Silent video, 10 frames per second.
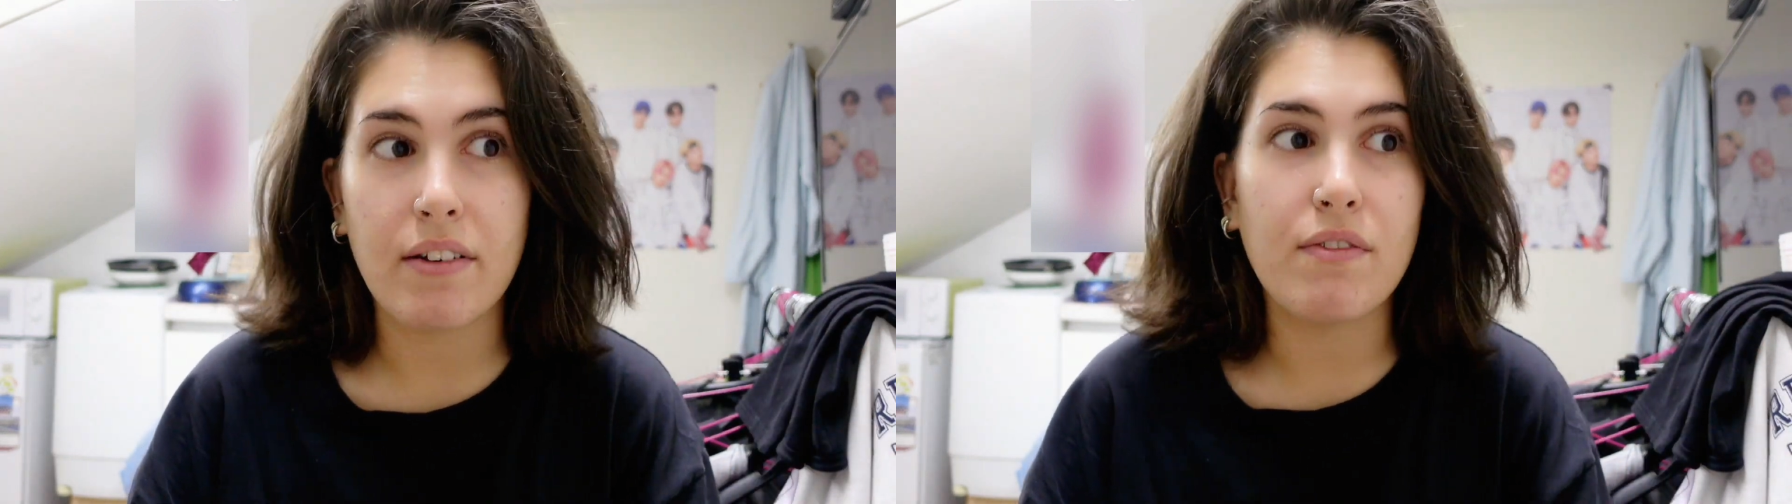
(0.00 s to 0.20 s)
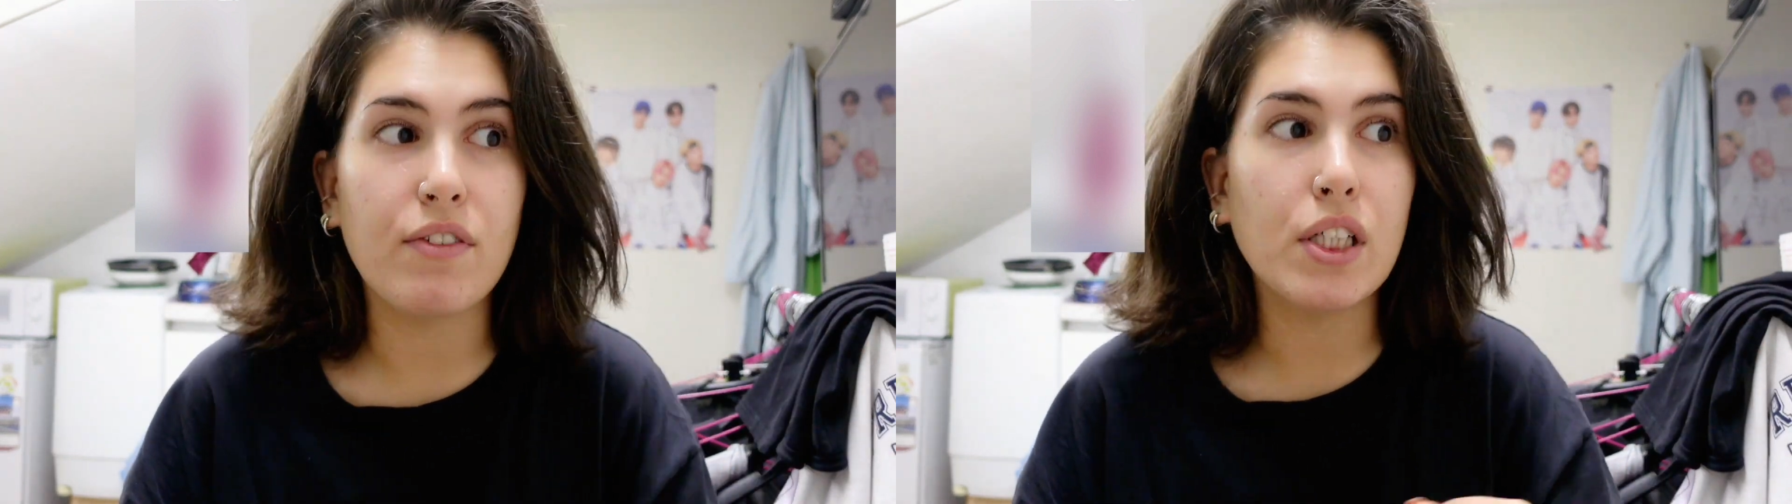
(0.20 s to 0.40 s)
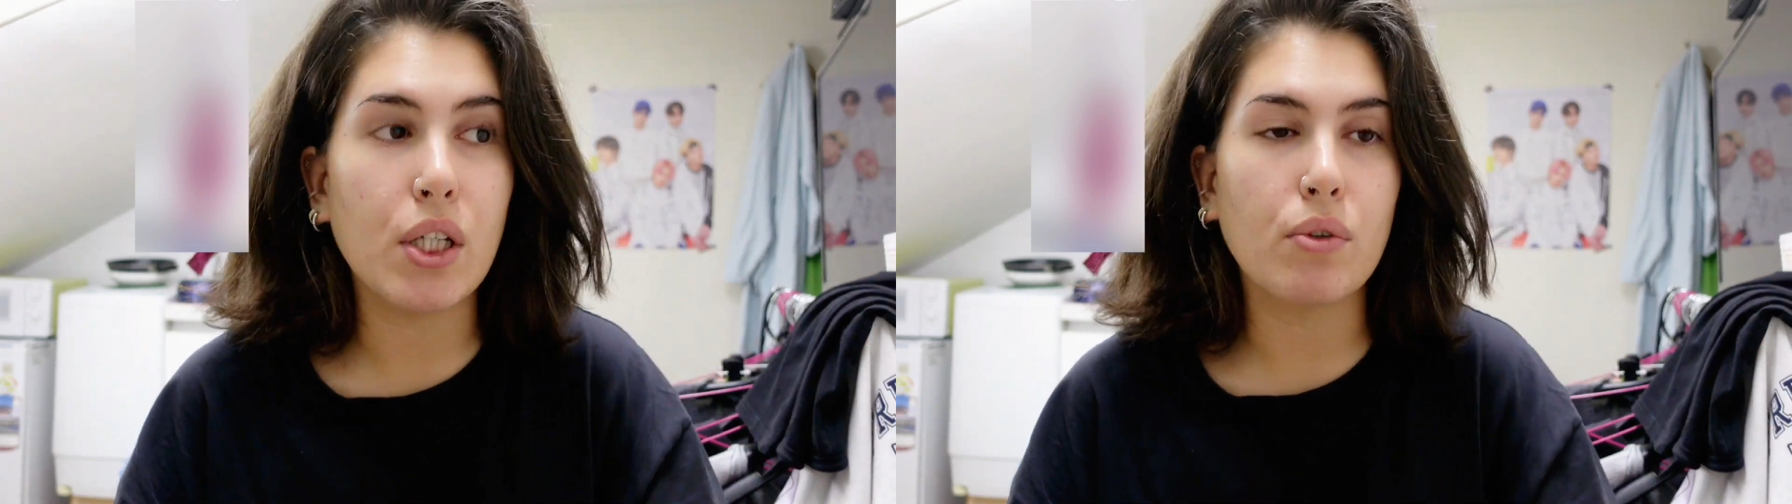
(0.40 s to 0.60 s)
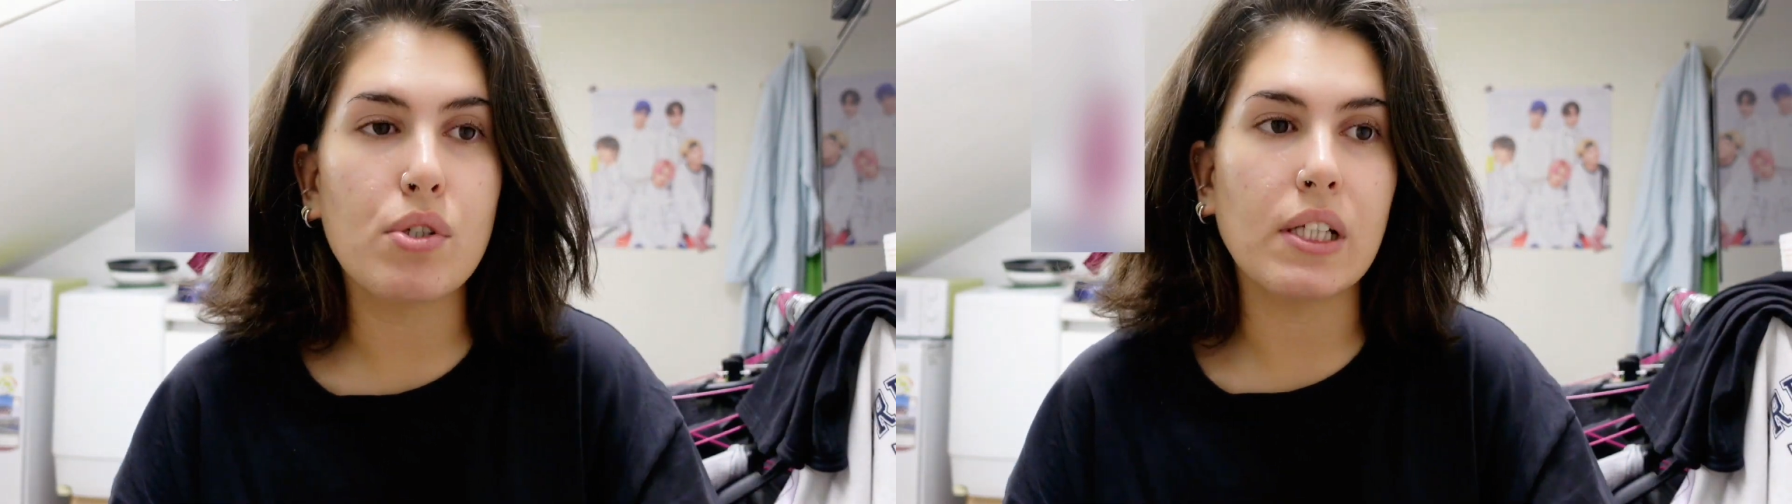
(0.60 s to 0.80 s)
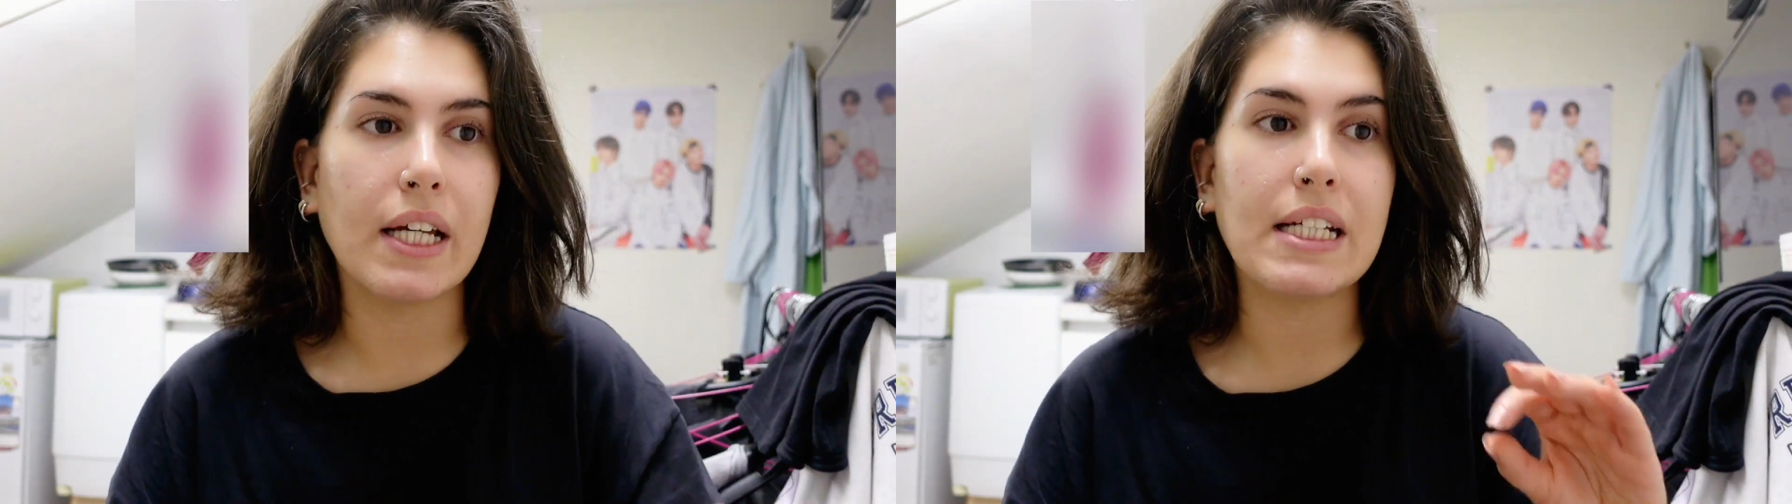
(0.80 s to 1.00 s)
And if you go
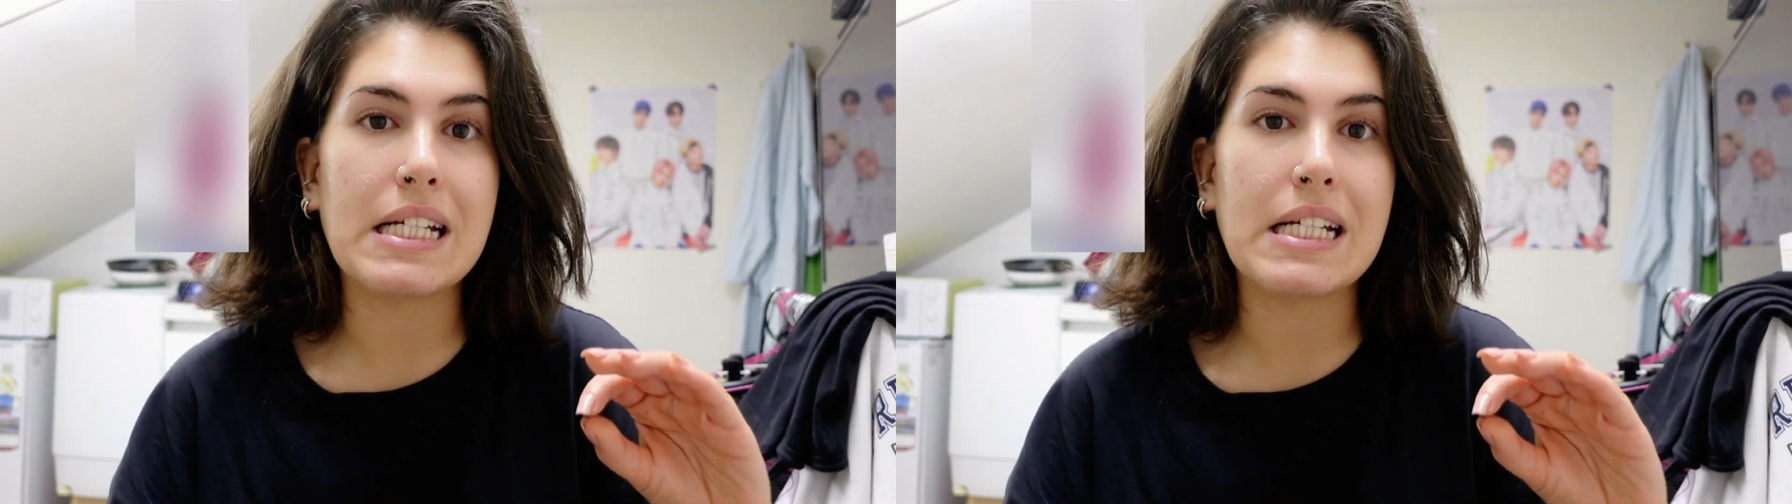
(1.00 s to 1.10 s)
to like the